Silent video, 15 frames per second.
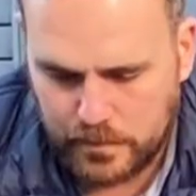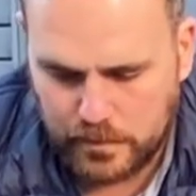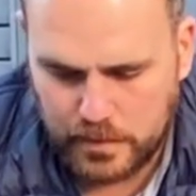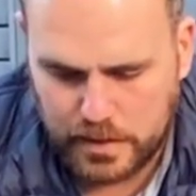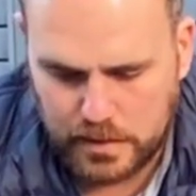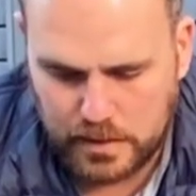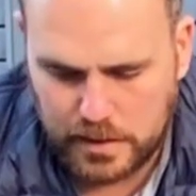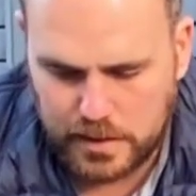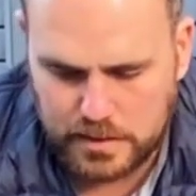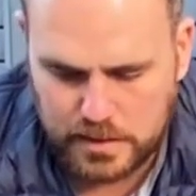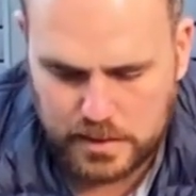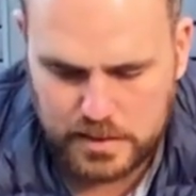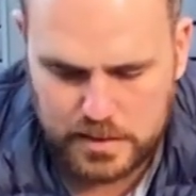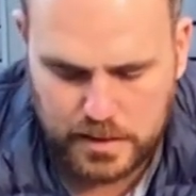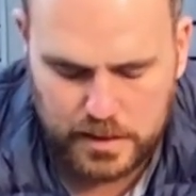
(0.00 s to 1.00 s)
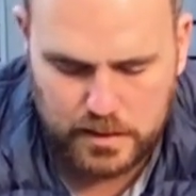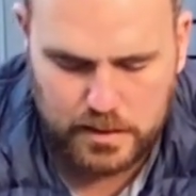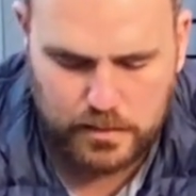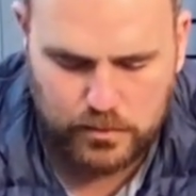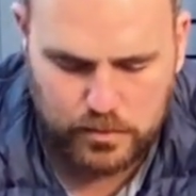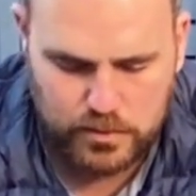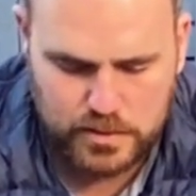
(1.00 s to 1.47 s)
But as I said, they're
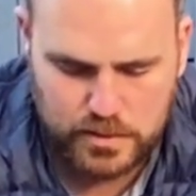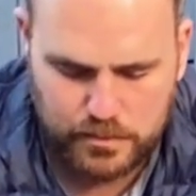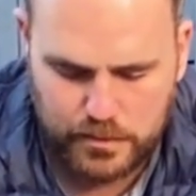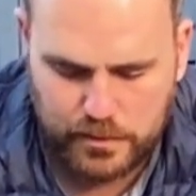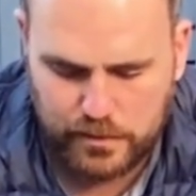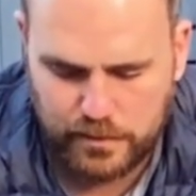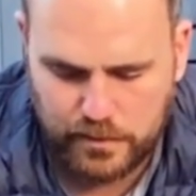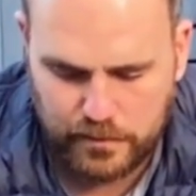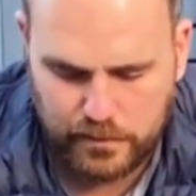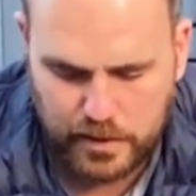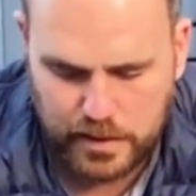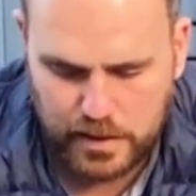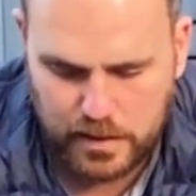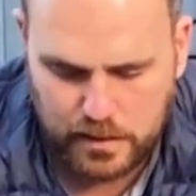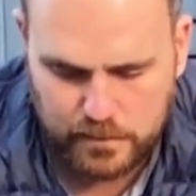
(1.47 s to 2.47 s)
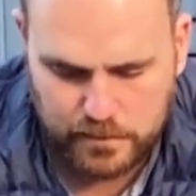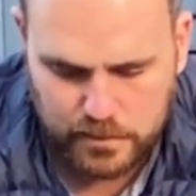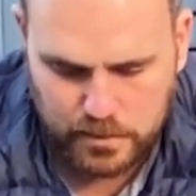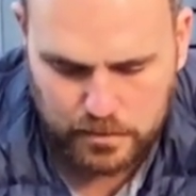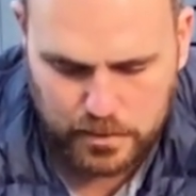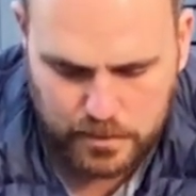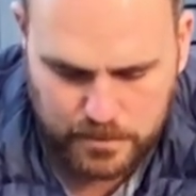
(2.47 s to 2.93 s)
waterproof and very
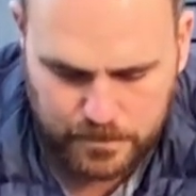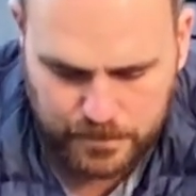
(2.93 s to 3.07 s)
comfortable.